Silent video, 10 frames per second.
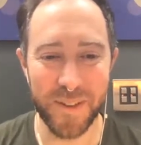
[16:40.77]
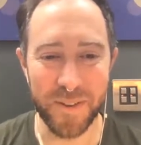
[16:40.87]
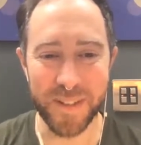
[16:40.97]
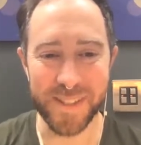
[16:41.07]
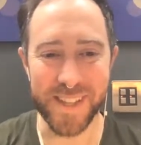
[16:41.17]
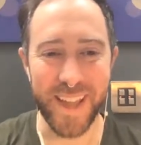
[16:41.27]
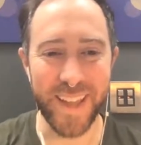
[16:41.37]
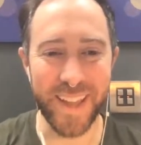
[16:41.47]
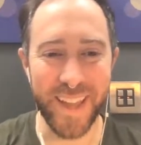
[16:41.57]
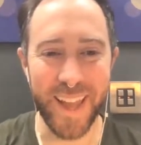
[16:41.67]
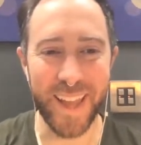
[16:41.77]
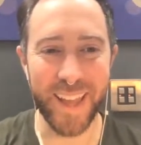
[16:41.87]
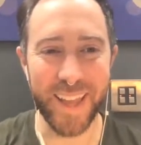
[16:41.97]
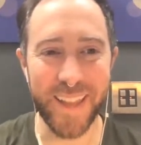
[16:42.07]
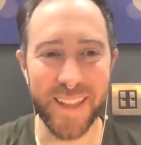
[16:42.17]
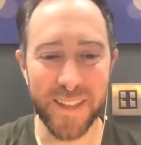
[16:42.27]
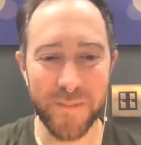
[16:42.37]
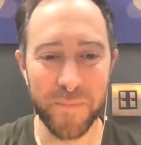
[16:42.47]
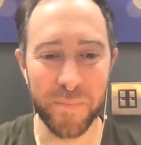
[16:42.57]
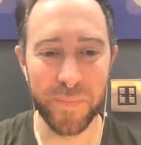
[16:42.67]
I say a
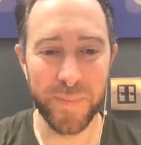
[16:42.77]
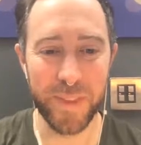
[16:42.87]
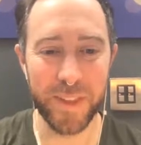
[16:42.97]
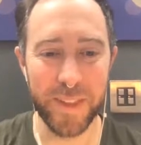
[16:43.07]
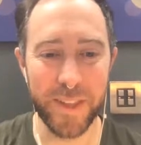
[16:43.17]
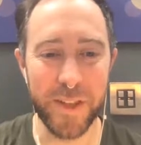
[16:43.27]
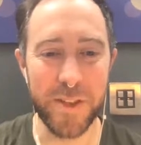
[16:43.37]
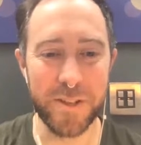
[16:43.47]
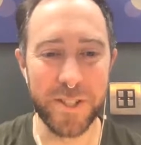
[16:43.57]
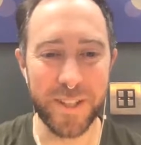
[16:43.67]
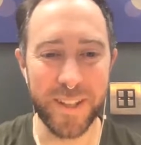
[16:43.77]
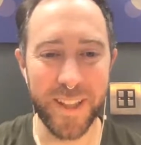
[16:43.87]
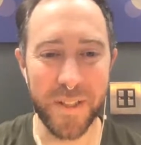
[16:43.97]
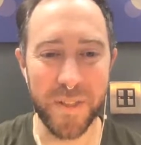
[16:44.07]
huge